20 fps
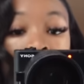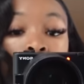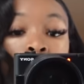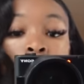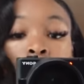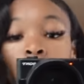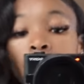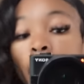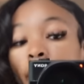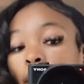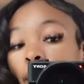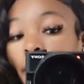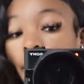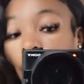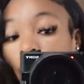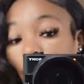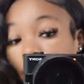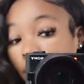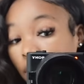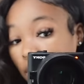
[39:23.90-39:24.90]
here go like a
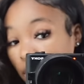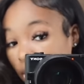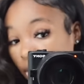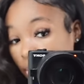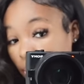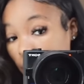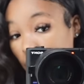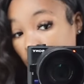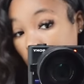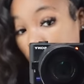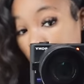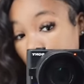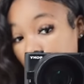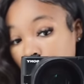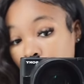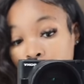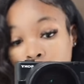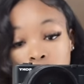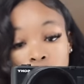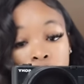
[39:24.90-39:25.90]
better look of my
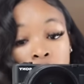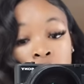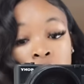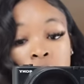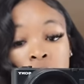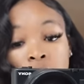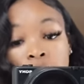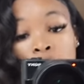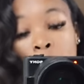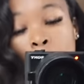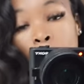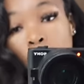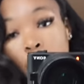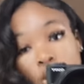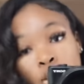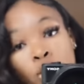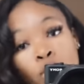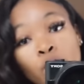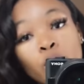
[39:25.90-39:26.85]
hair, but y'all see it came out so